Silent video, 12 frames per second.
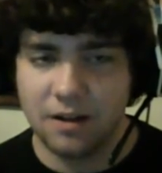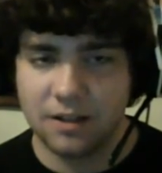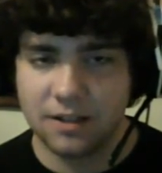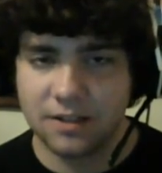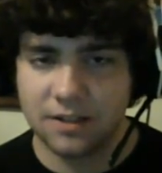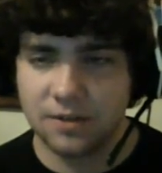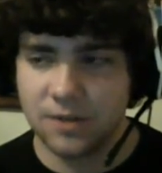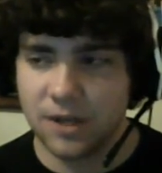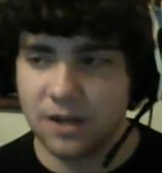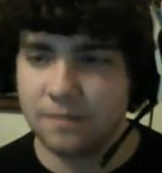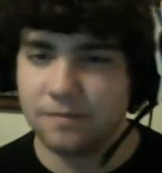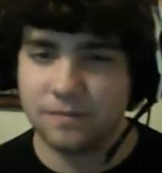It's so
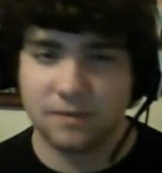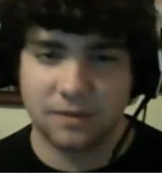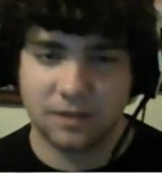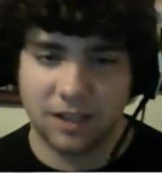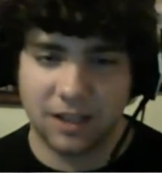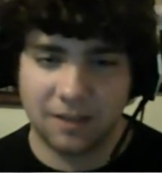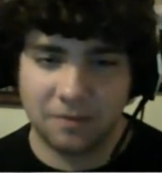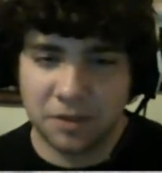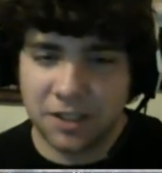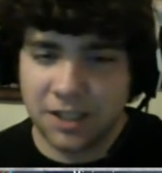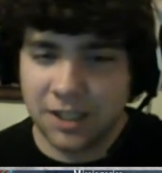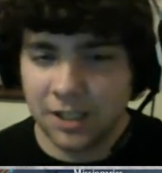dumb. They
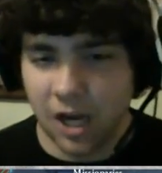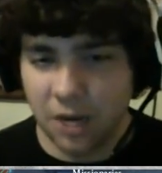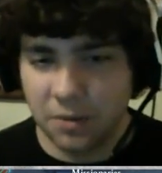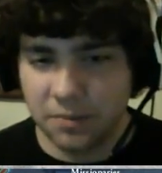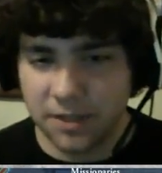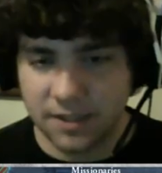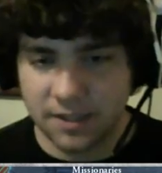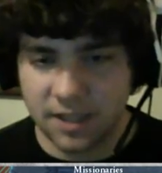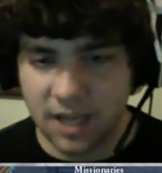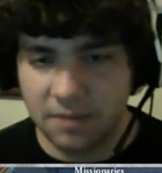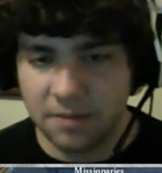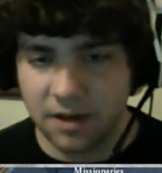really need to optimize this
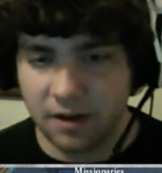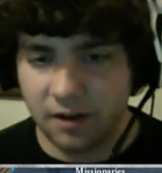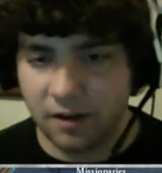game better.